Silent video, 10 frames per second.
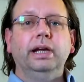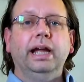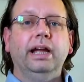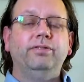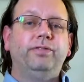
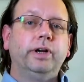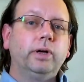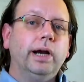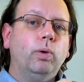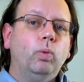and
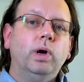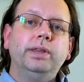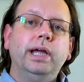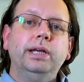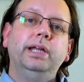figuring out what
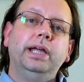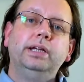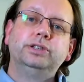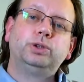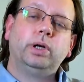that data
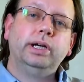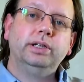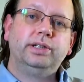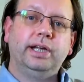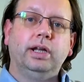is trying to
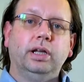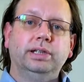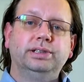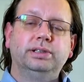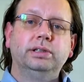tell
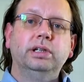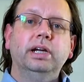us.